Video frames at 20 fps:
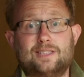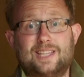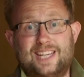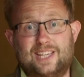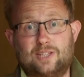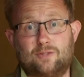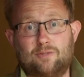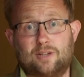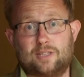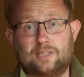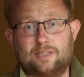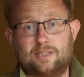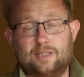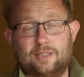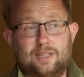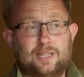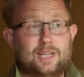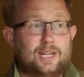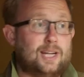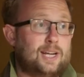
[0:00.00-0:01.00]
at East
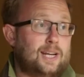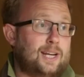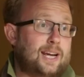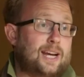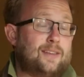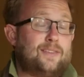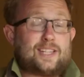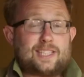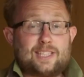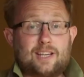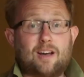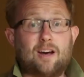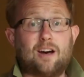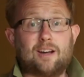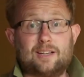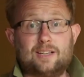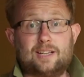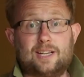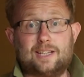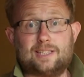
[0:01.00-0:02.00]
Ruston. And this
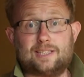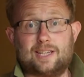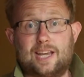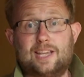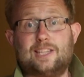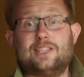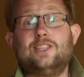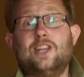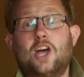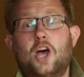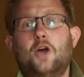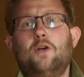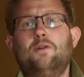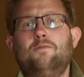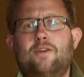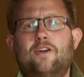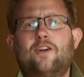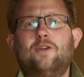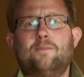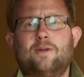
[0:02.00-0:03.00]
garden is known
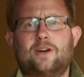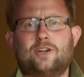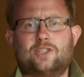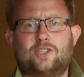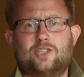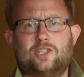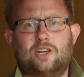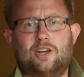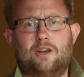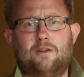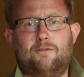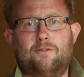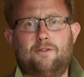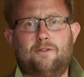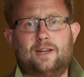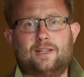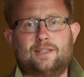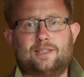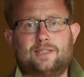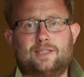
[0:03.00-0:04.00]
very much so for
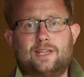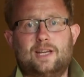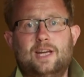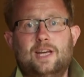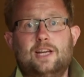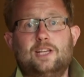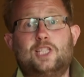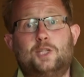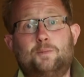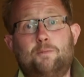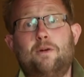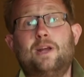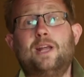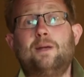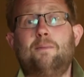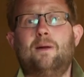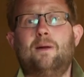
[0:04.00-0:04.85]
its spring